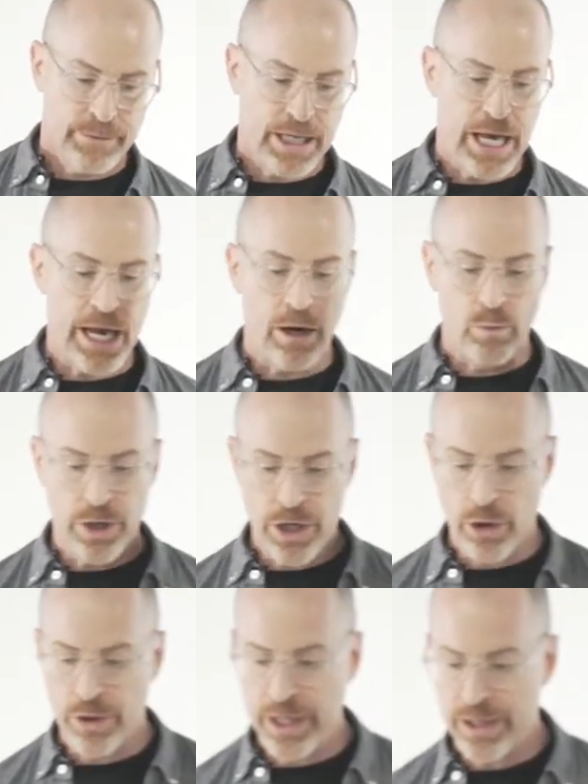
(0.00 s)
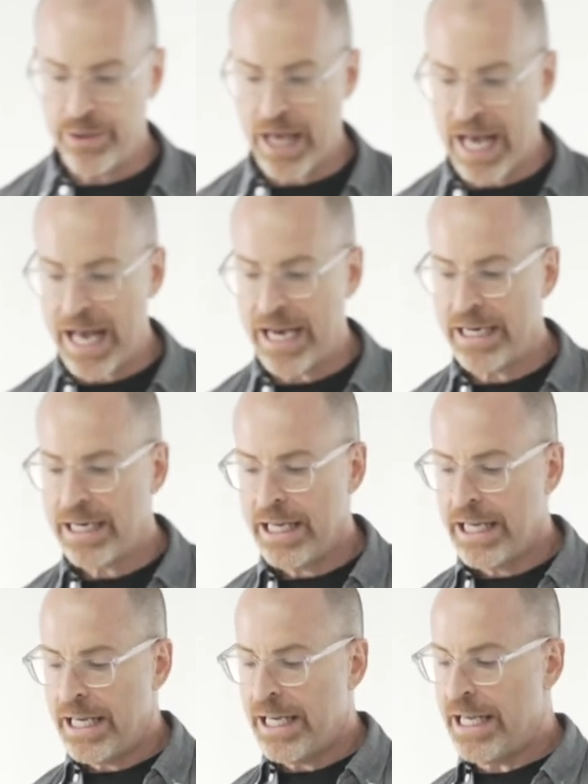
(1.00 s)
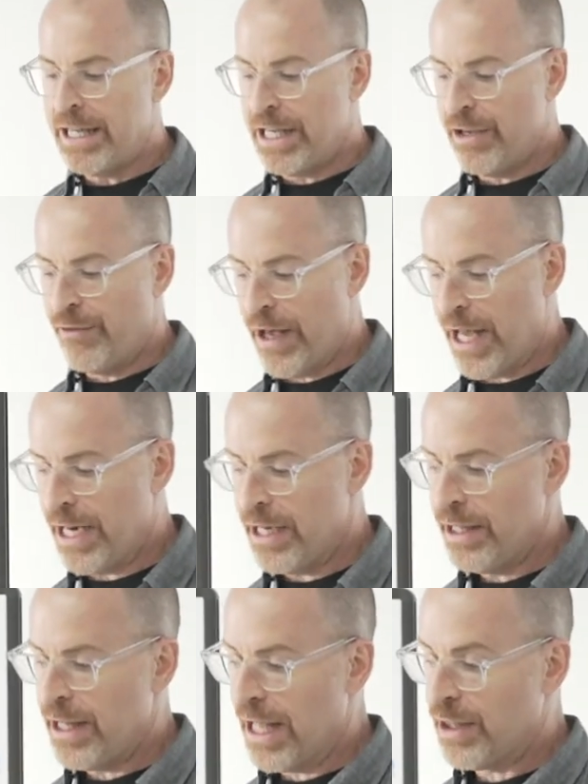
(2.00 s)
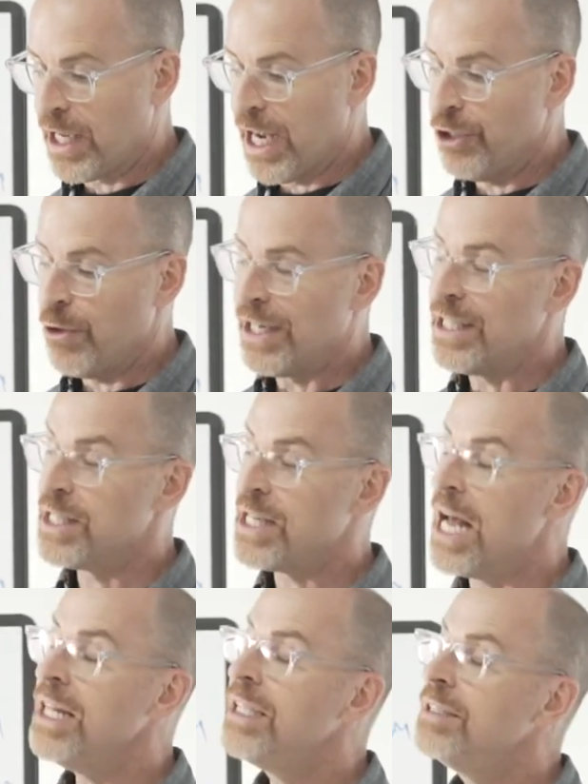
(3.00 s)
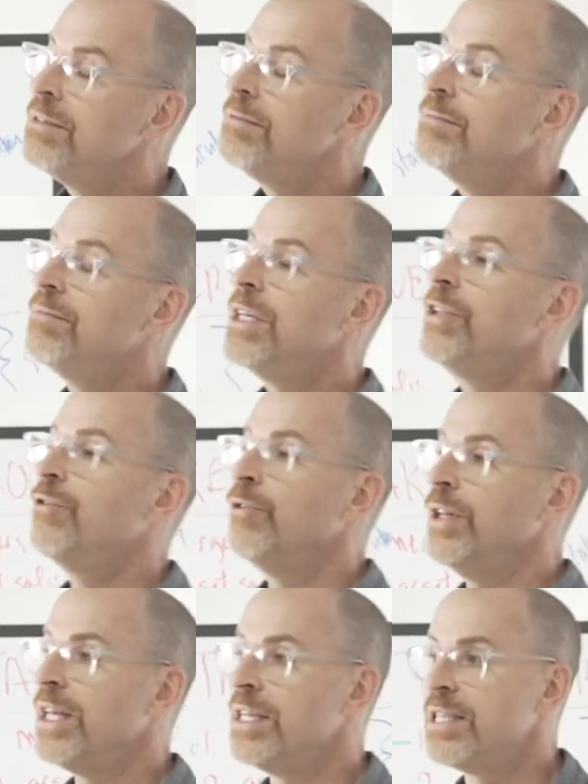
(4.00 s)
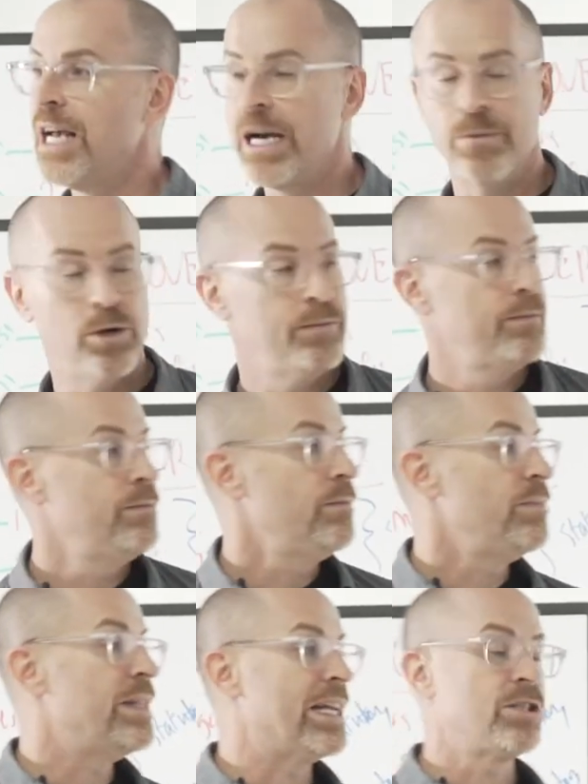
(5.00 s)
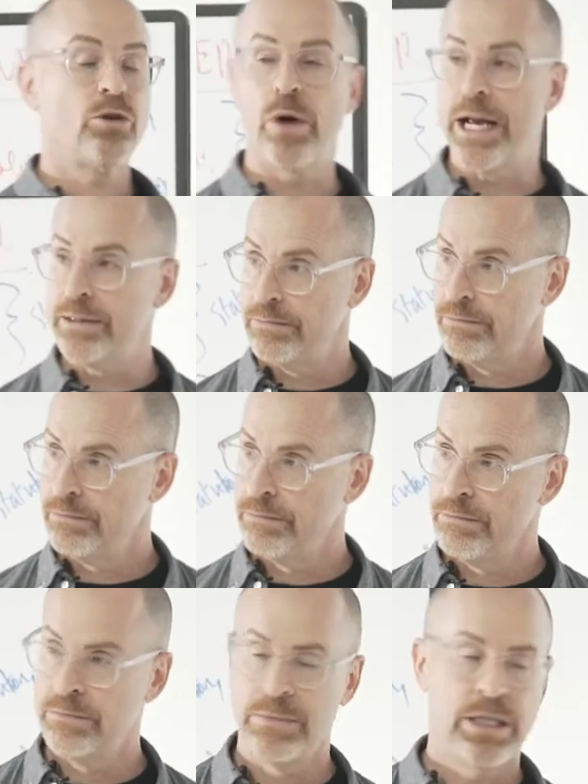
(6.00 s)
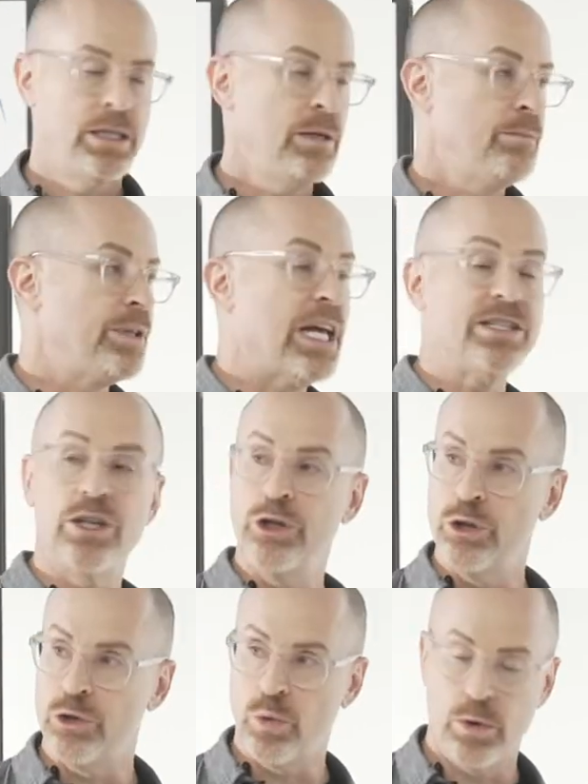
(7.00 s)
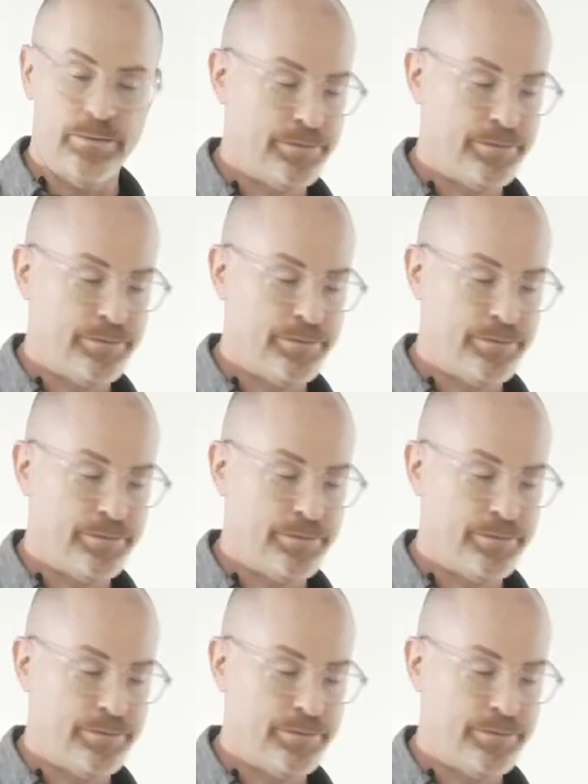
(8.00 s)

And we noted that in the event that the contract is silent, it's freely assignable. That's great, but that's unusual.